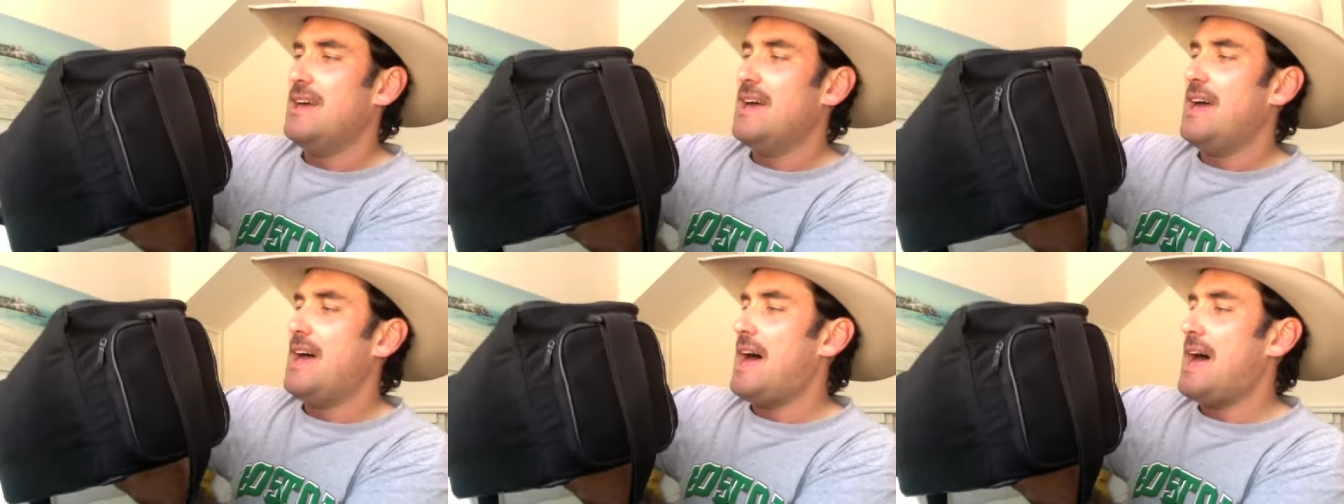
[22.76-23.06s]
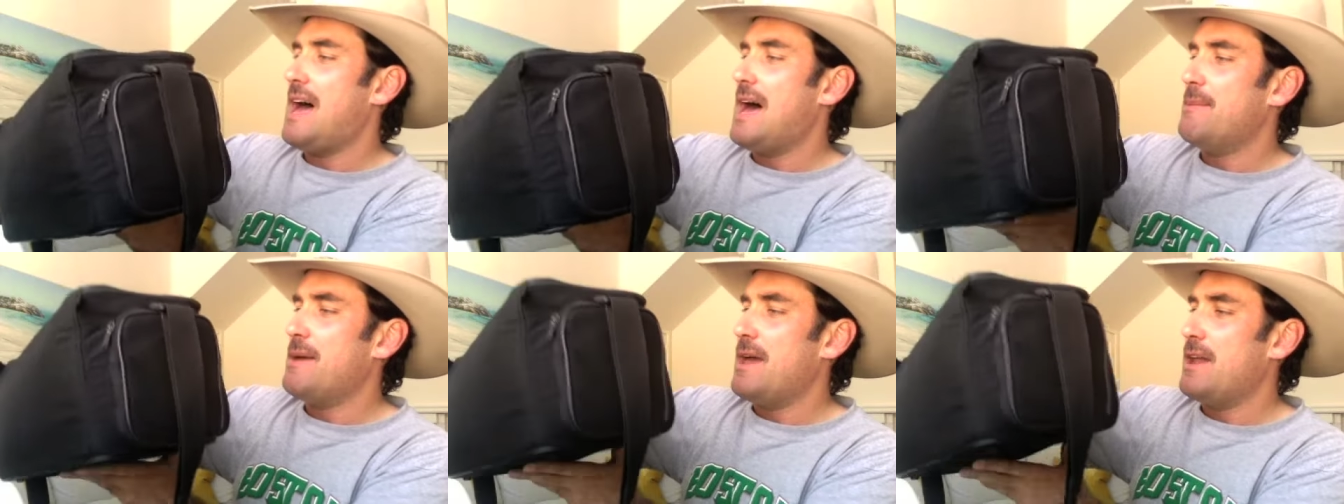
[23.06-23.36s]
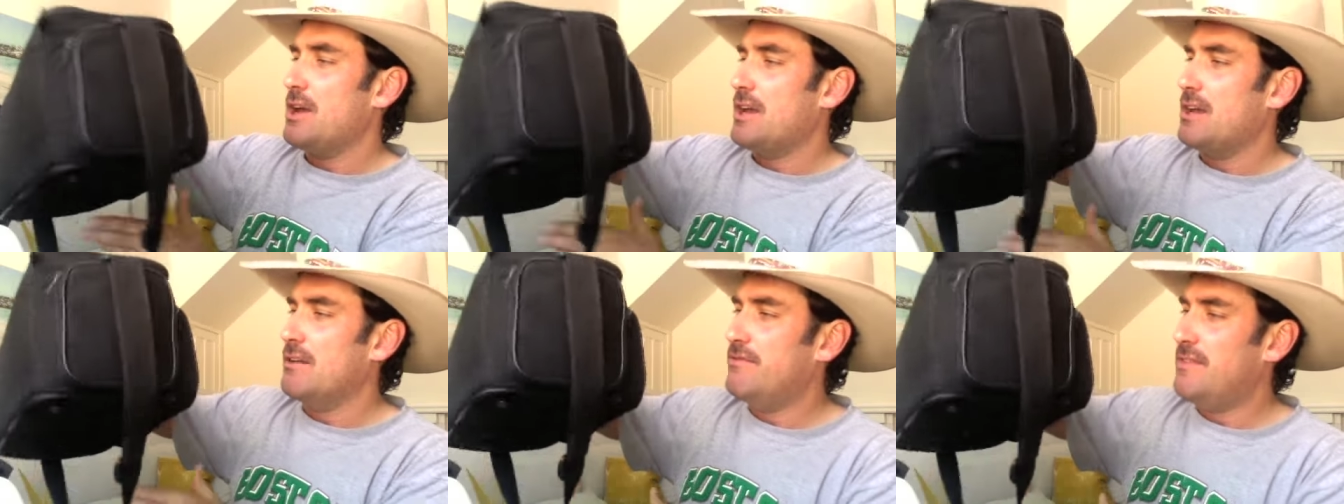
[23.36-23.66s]
and
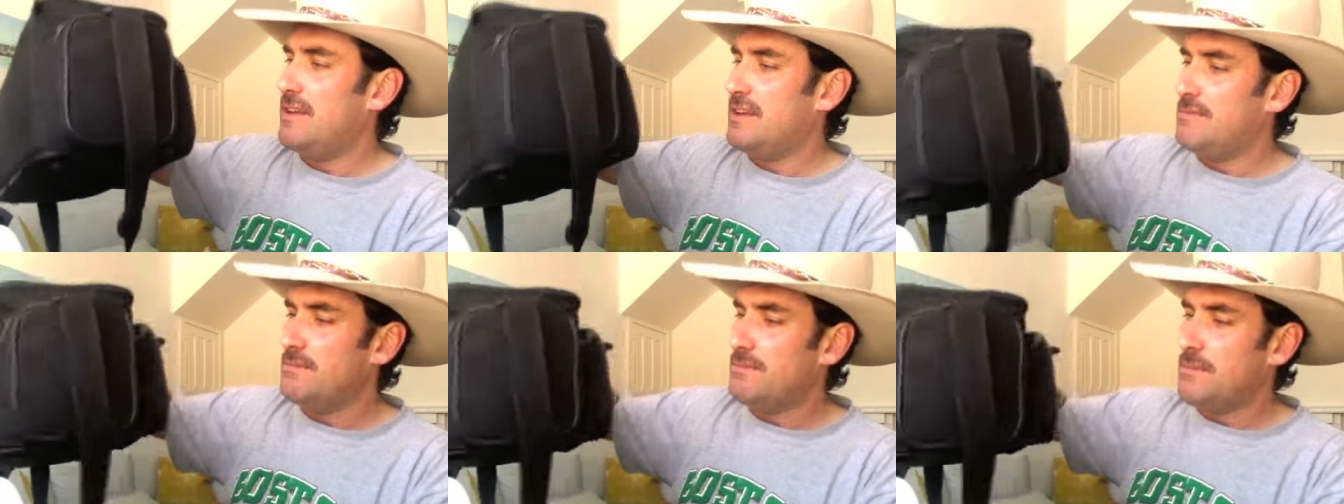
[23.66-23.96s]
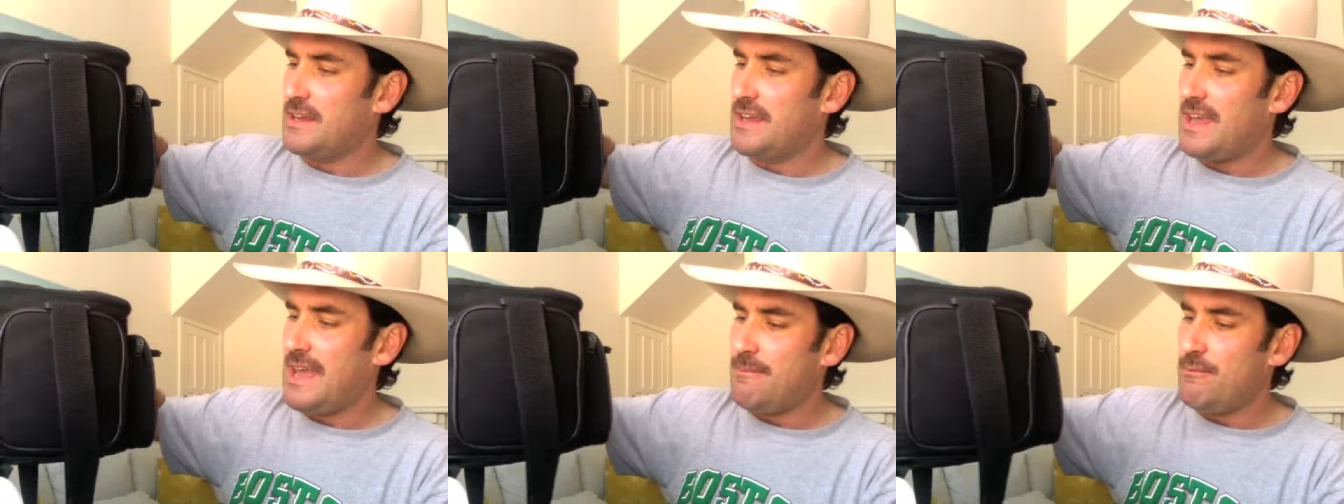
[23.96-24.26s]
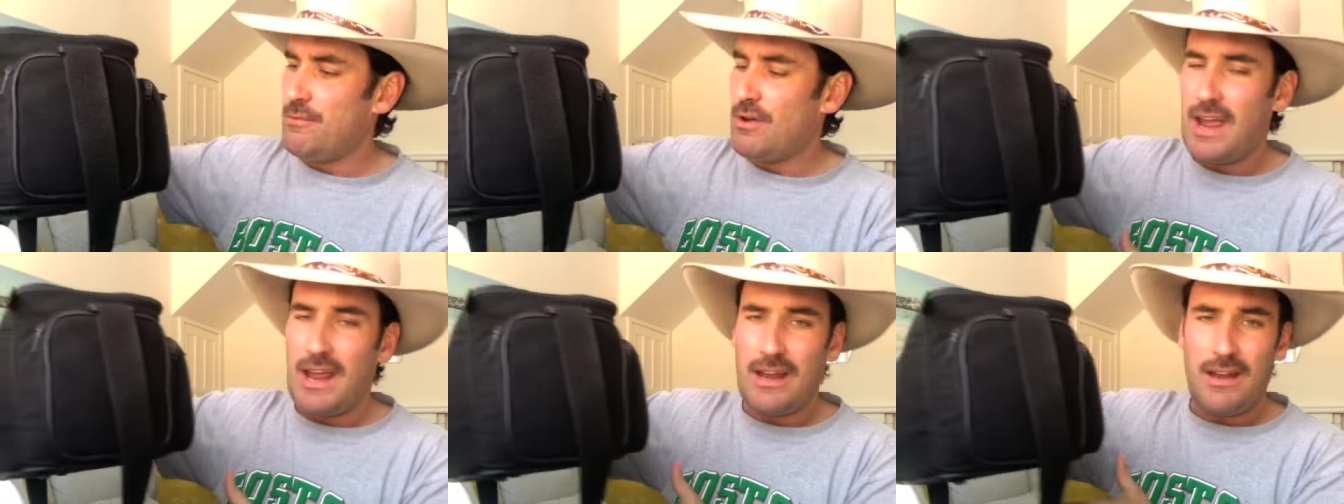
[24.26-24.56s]
I can fit my
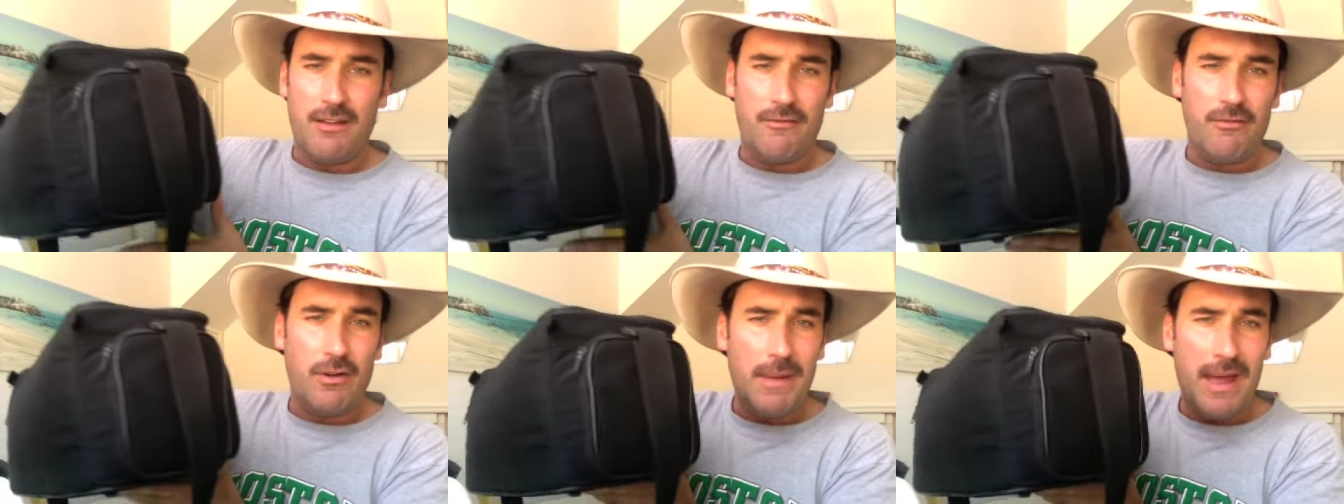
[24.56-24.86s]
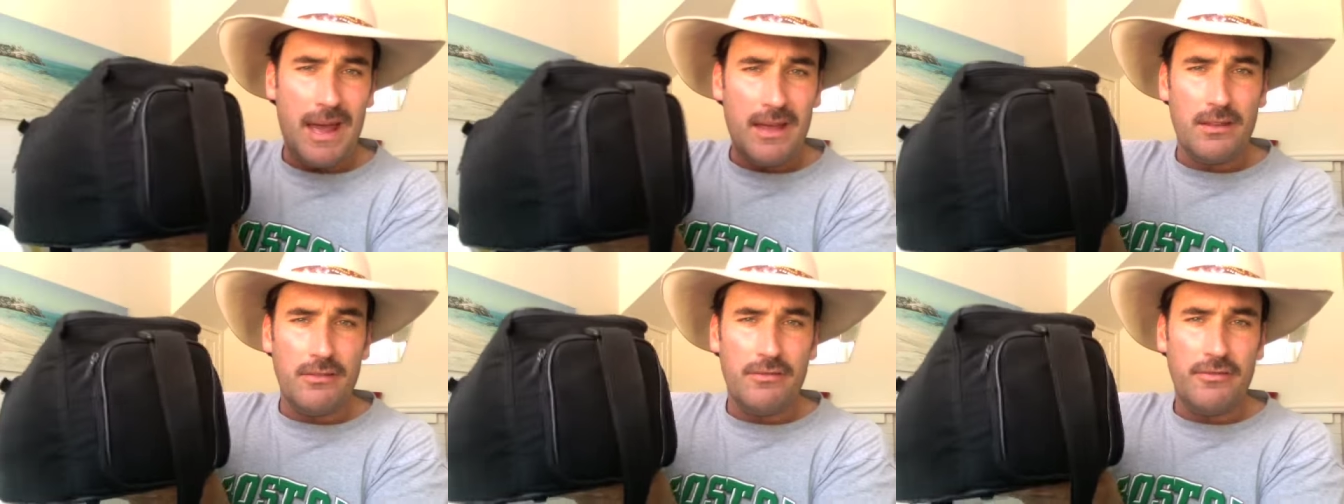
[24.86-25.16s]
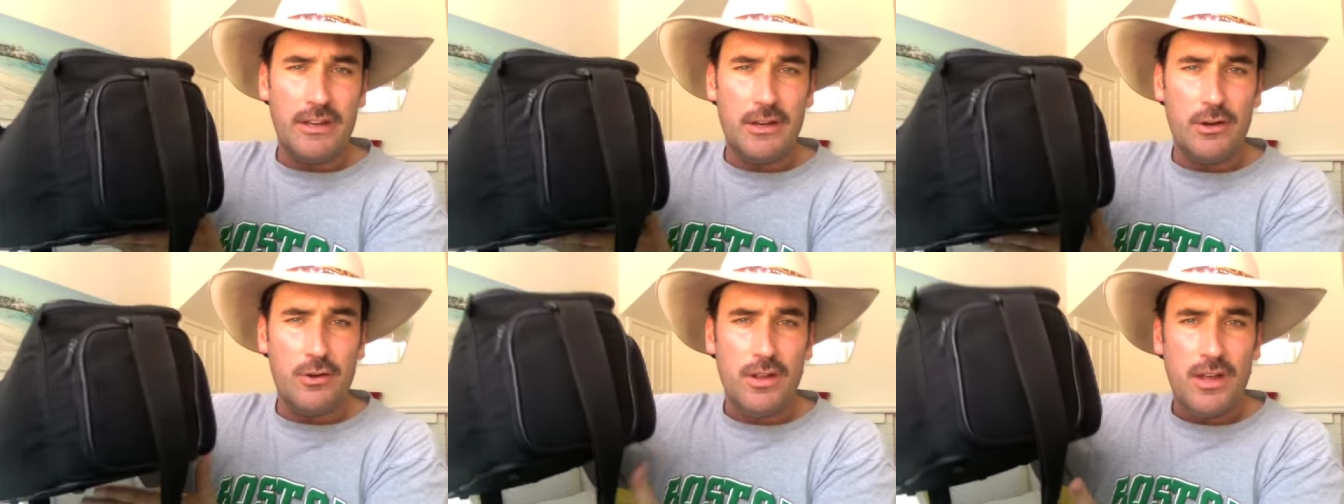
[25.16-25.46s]
camera, and if I'm out in the
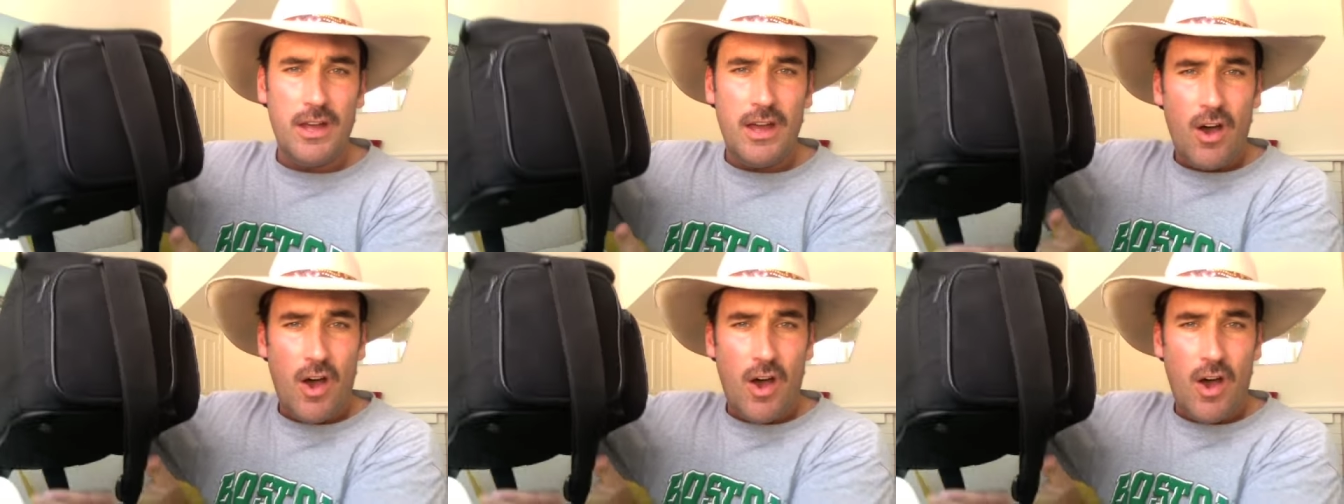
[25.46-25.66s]
field